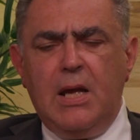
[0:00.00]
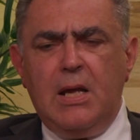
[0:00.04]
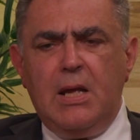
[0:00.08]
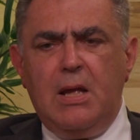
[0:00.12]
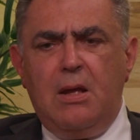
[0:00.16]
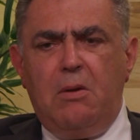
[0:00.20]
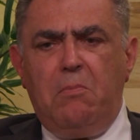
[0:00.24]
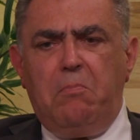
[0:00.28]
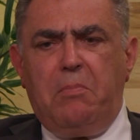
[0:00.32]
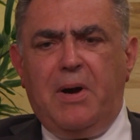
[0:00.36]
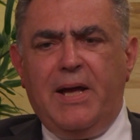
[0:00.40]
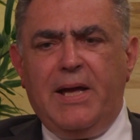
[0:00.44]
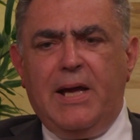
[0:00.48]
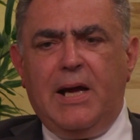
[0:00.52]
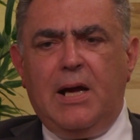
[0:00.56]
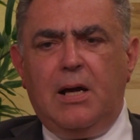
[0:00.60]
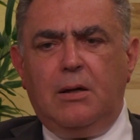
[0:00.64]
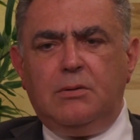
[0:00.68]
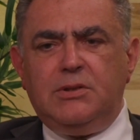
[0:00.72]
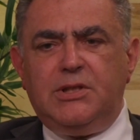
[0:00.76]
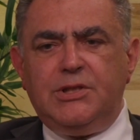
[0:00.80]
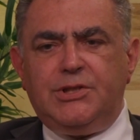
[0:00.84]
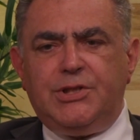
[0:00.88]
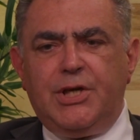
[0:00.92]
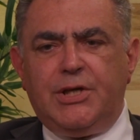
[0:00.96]
by how
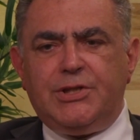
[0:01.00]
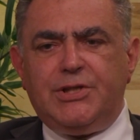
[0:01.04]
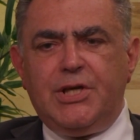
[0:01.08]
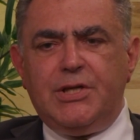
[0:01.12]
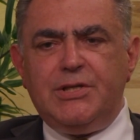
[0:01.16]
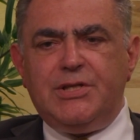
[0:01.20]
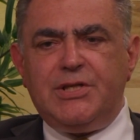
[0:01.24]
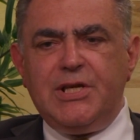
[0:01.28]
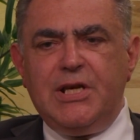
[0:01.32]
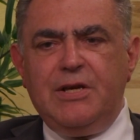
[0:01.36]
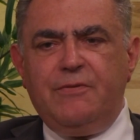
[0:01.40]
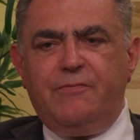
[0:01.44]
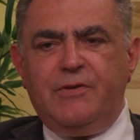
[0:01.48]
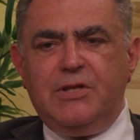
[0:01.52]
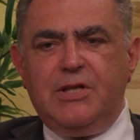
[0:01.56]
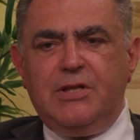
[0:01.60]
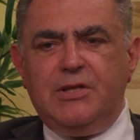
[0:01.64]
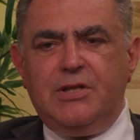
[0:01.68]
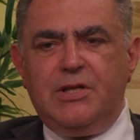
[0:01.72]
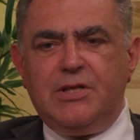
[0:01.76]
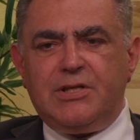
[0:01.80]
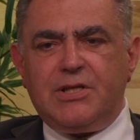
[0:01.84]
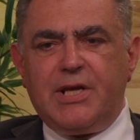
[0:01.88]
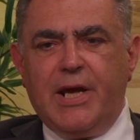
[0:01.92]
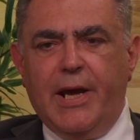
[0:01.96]
the Chechens, even in
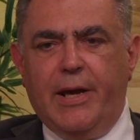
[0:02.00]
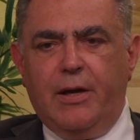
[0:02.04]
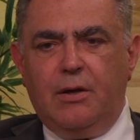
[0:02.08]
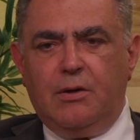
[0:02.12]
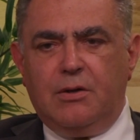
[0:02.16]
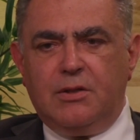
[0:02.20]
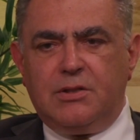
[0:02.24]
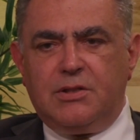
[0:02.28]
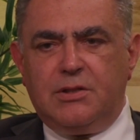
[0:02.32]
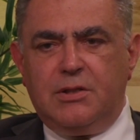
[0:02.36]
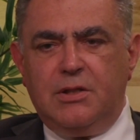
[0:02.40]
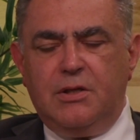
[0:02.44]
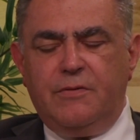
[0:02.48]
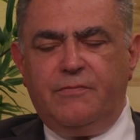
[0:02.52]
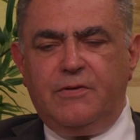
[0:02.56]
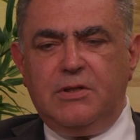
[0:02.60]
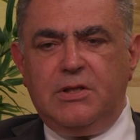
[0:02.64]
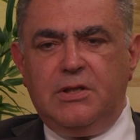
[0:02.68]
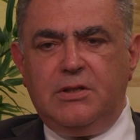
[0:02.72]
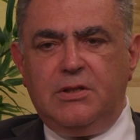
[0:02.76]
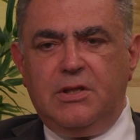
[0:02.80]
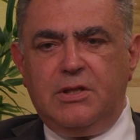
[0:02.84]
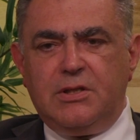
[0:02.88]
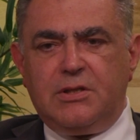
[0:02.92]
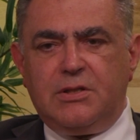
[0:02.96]
this chaos, even
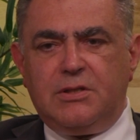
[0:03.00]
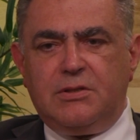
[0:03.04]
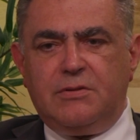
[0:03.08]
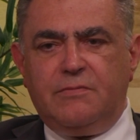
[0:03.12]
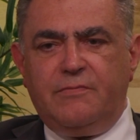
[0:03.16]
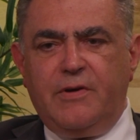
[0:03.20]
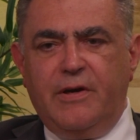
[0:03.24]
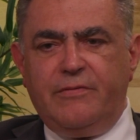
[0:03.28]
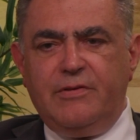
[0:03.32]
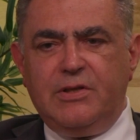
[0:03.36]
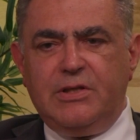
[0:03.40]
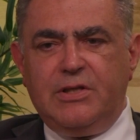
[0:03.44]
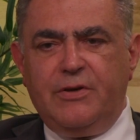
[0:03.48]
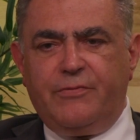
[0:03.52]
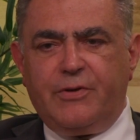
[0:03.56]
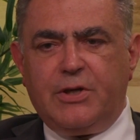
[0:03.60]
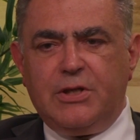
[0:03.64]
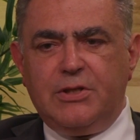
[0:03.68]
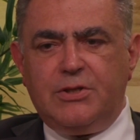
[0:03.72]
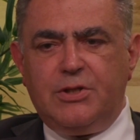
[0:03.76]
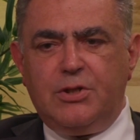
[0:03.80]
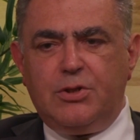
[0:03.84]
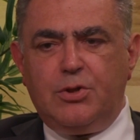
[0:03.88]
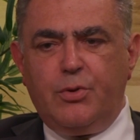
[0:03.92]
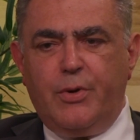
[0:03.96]
in this very
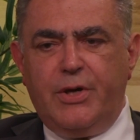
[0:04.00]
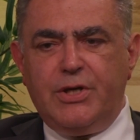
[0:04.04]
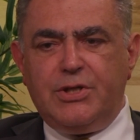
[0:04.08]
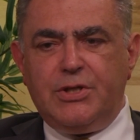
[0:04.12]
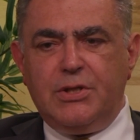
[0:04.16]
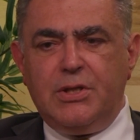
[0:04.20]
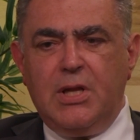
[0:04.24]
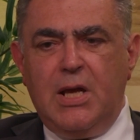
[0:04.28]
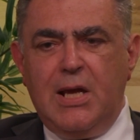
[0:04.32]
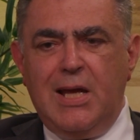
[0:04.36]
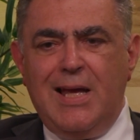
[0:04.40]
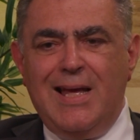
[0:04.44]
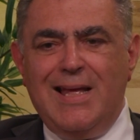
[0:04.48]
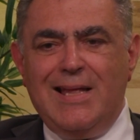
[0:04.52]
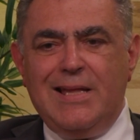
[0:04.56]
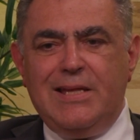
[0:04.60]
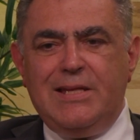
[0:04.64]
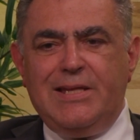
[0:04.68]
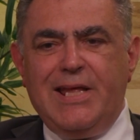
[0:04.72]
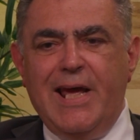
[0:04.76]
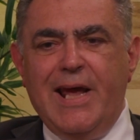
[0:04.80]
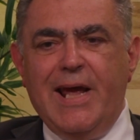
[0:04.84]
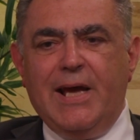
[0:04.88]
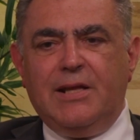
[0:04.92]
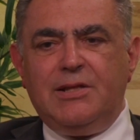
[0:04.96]
difficult situation,
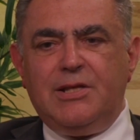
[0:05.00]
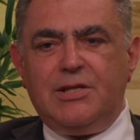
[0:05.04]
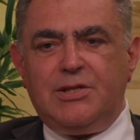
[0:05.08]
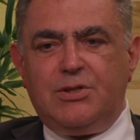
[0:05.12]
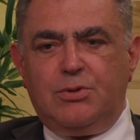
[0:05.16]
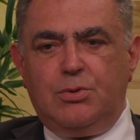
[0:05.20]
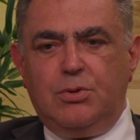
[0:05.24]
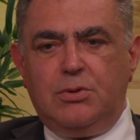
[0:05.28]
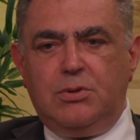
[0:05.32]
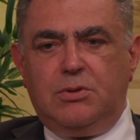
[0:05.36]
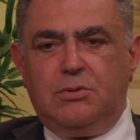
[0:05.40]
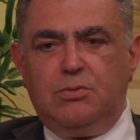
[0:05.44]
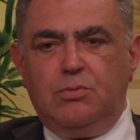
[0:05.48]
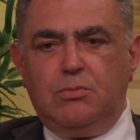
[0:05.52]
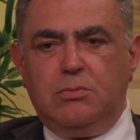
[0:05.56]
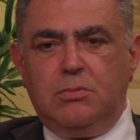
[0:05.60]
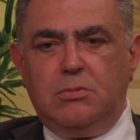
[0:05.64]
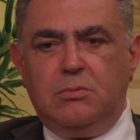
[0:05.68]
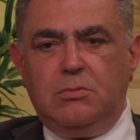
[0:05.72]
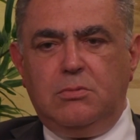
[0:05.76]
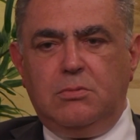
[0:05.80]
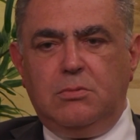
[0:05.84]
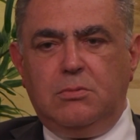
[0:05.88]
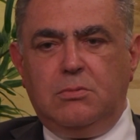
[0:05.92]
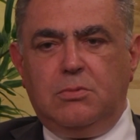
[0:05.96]
they understood
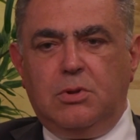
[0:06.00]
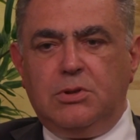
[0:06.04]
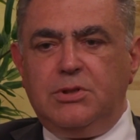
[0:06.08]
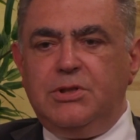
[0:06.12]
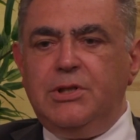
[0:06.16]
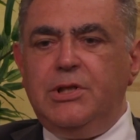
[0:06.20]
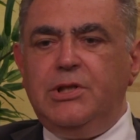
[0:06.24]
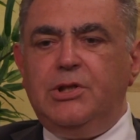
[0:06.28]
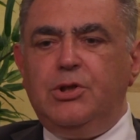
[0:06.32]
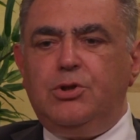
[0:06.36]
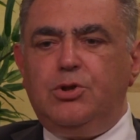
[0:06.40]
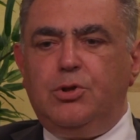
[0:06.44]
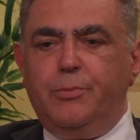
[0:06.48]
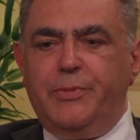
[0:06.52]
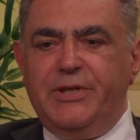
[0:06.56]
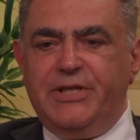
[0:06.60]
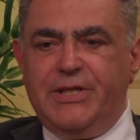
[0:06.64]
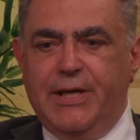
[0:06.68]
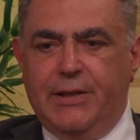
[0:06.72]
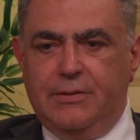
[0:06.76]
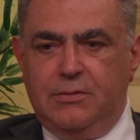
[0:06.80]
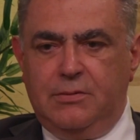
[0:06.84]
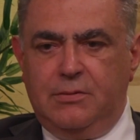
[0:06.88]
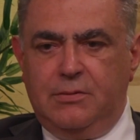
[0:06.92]
what needed to be done.